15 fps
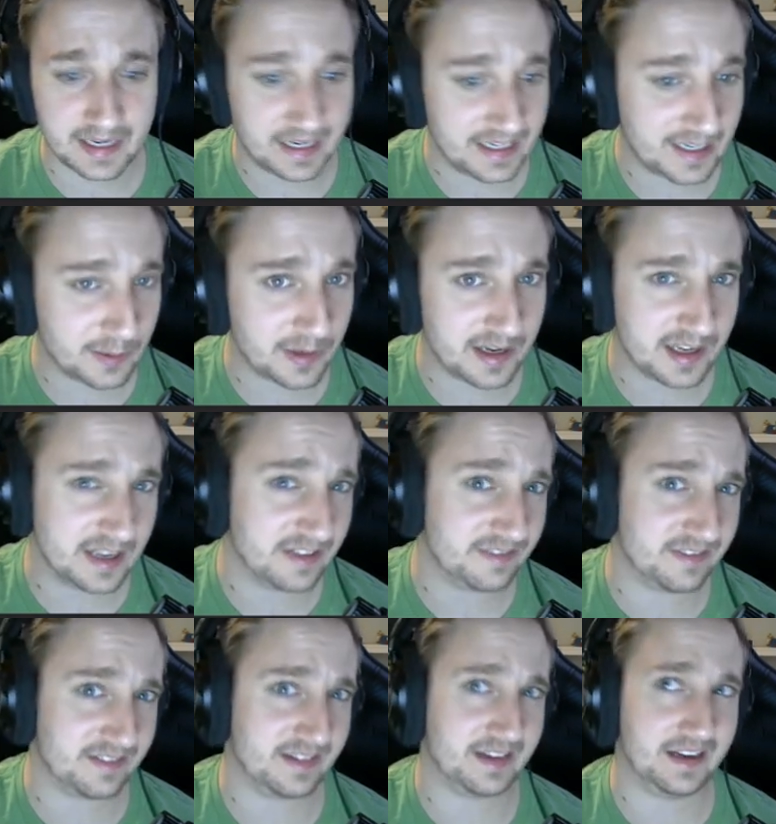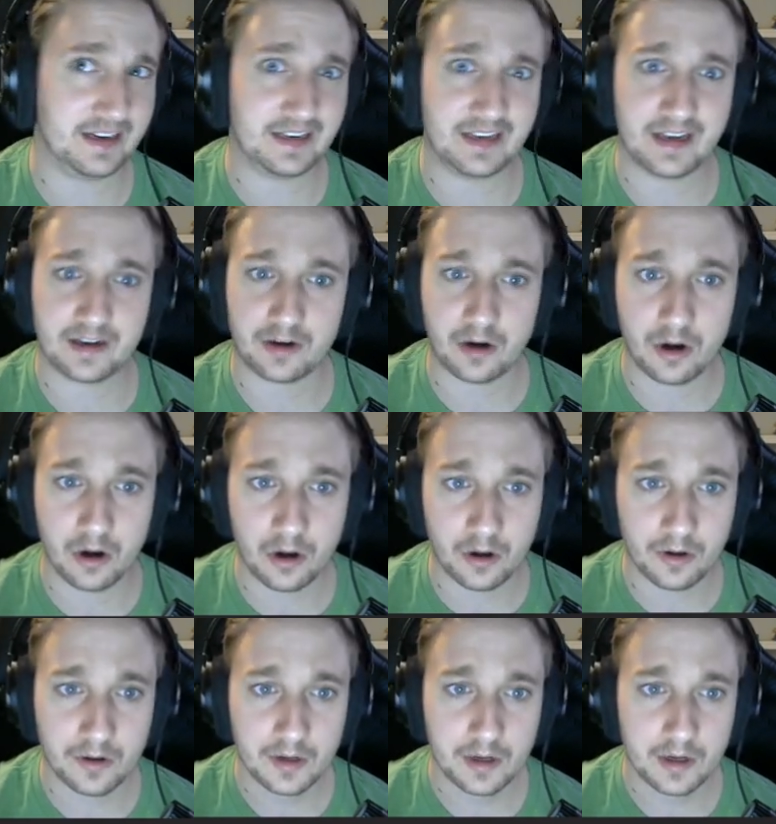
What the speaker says: anyway, if any at all.